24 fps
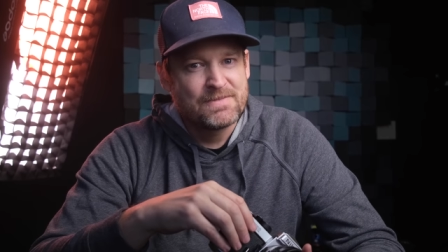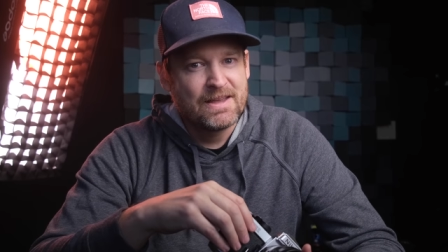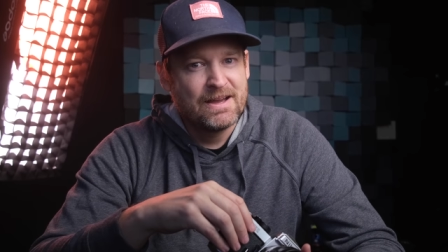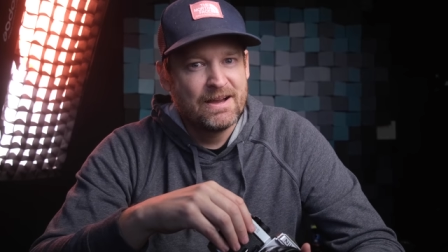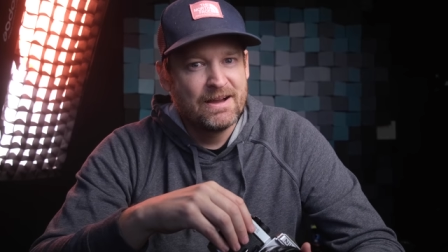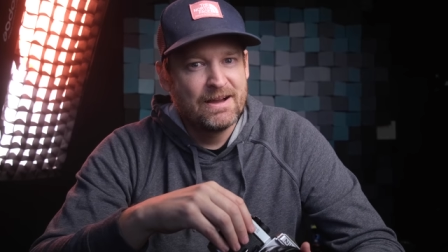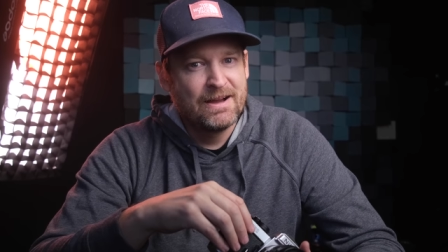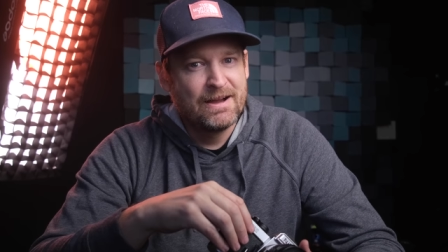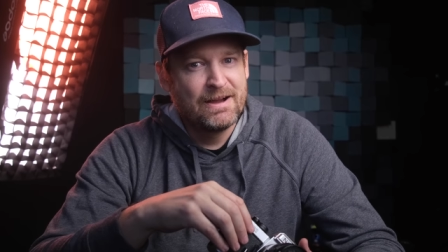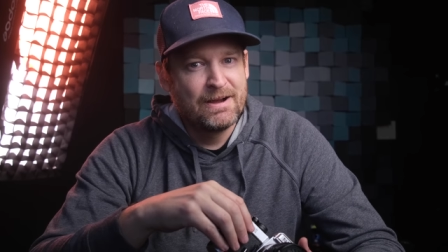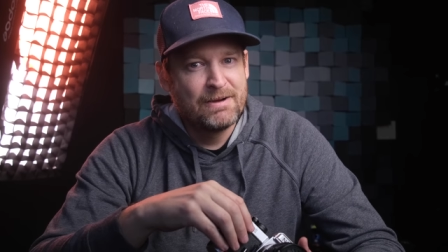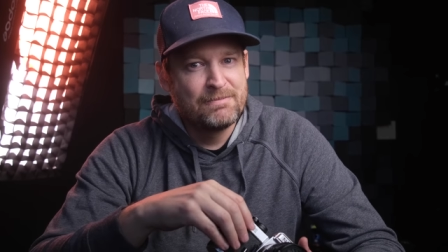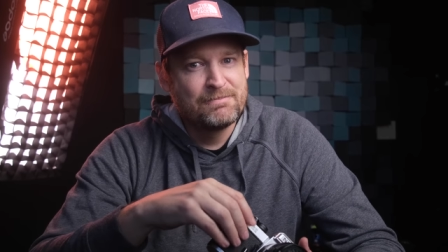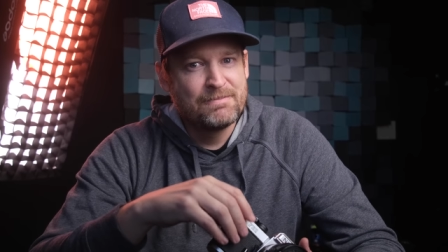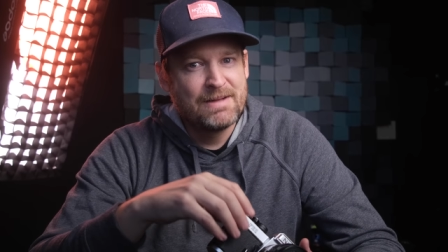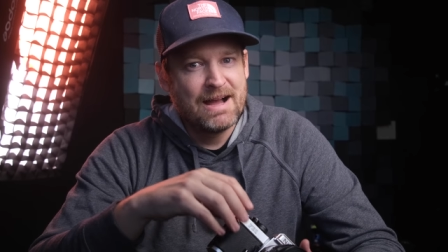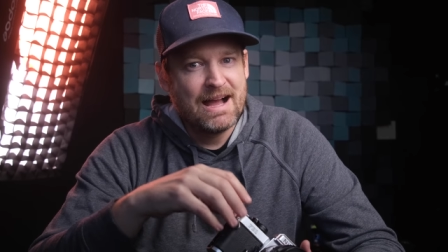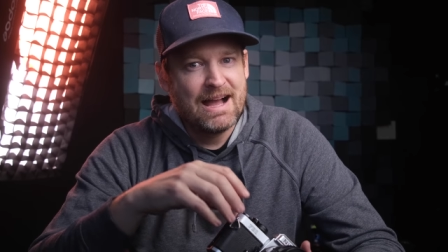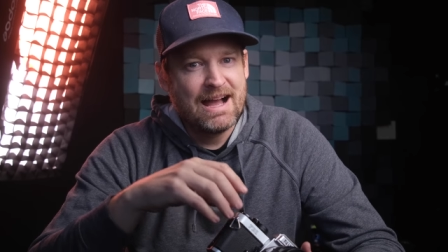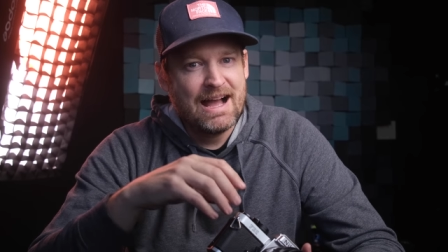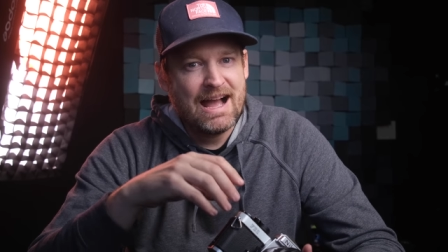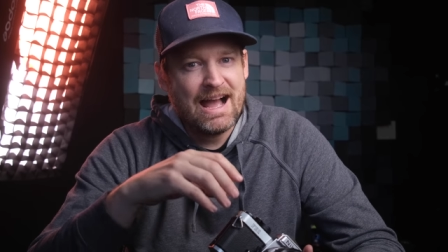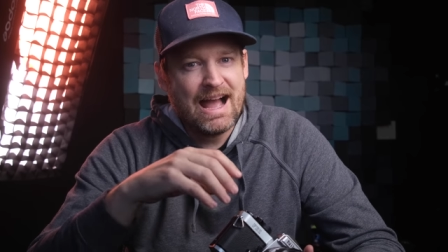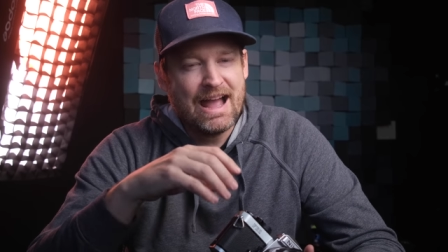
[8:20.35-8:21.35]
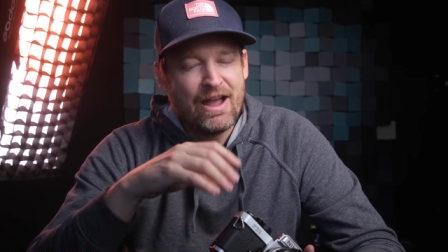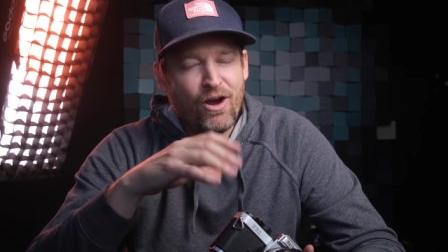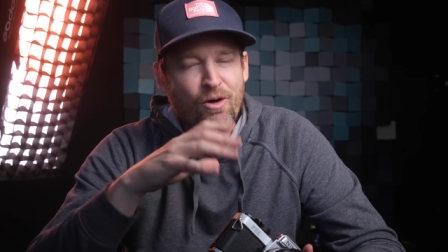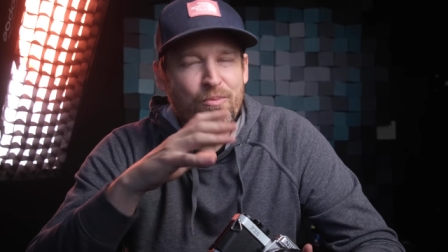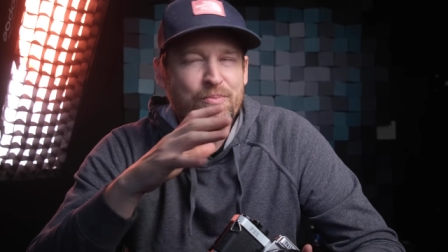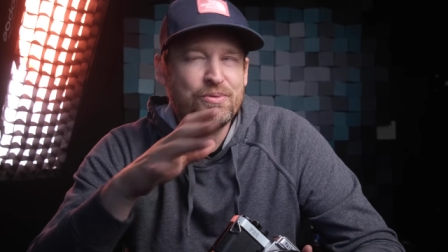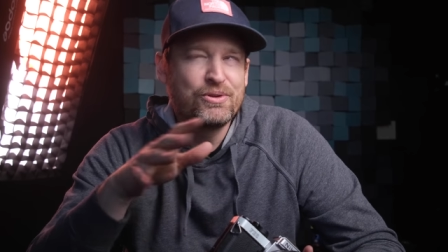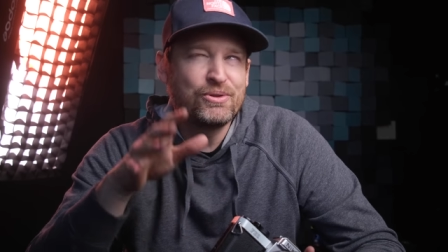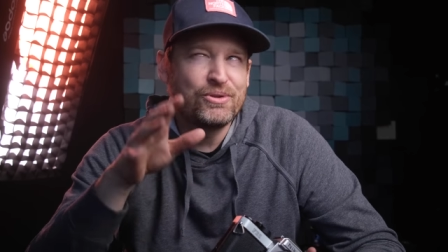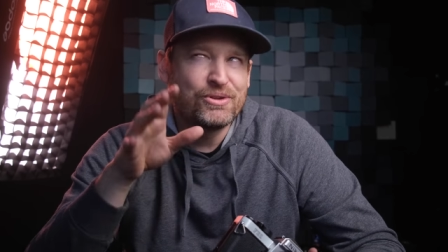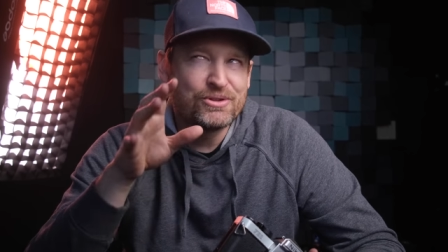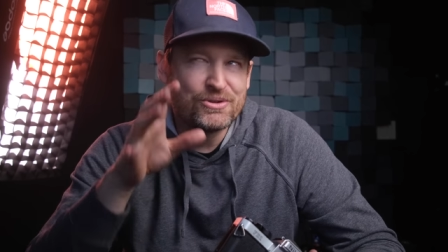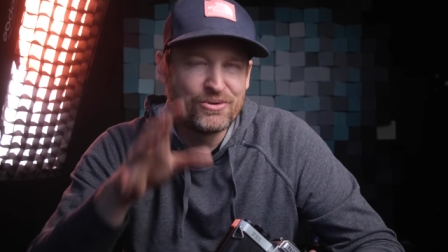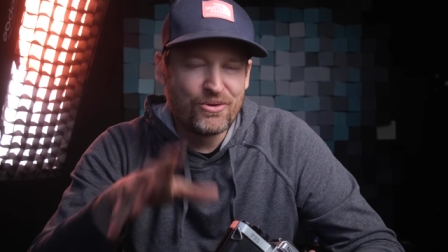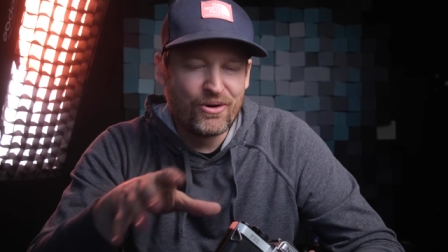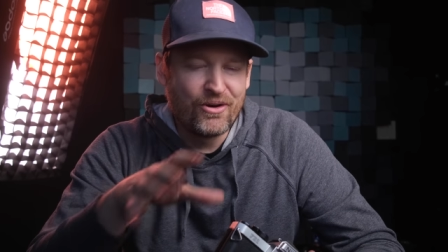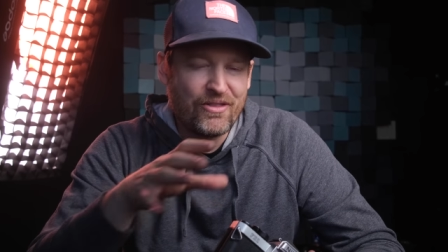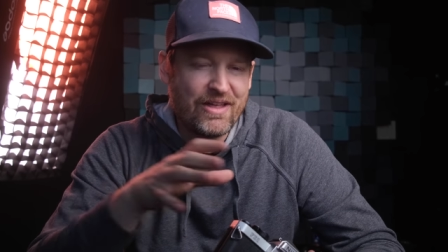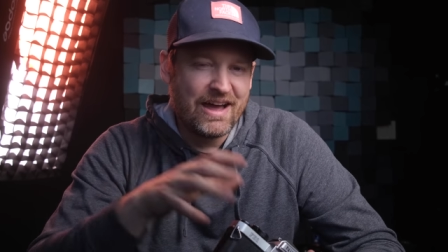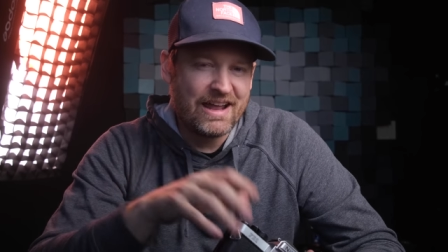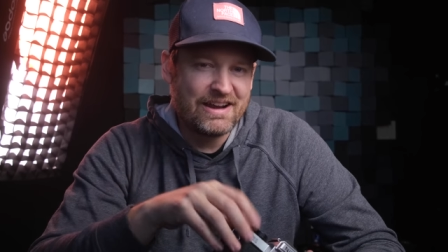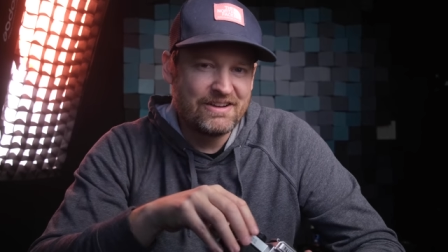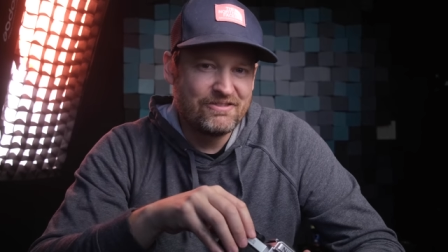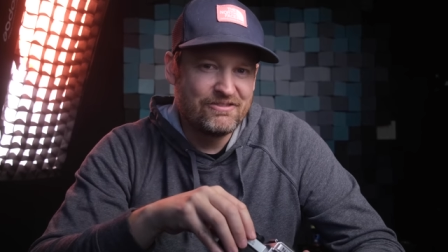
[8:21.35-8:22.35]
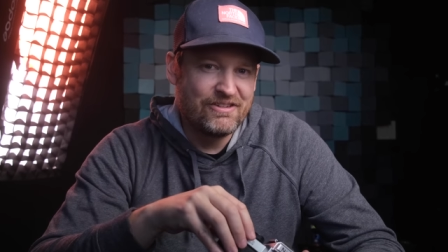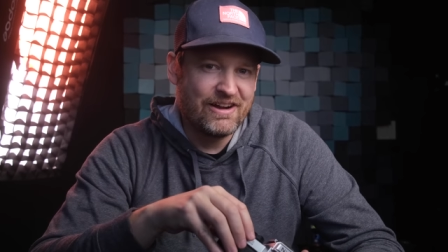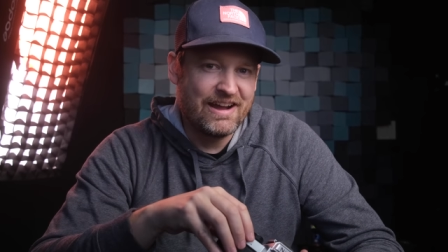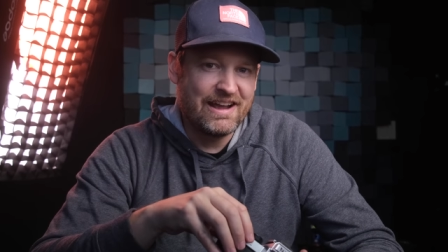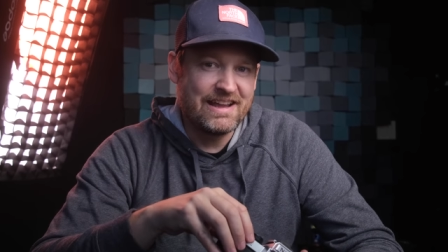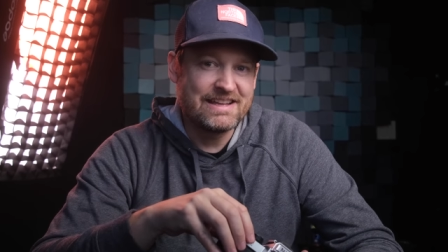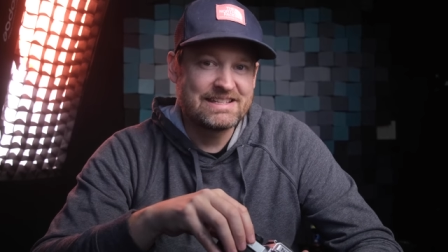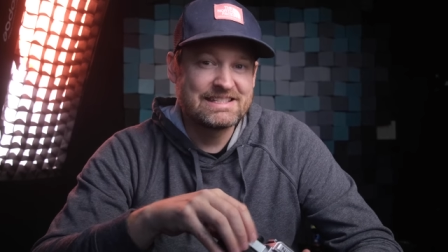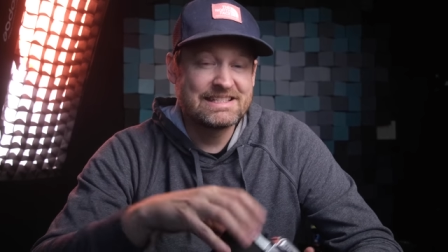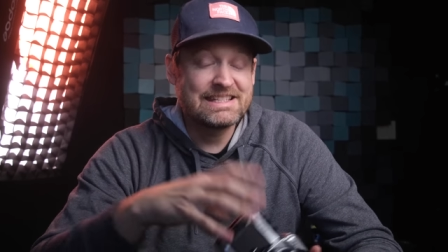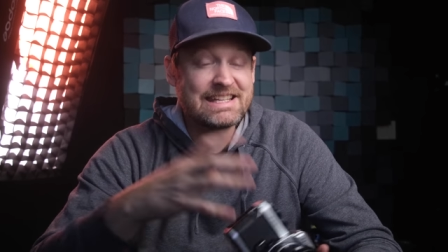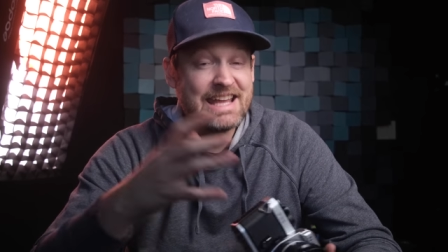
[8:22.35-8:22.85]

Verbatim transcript: Um, I hope you'll ignore that advice.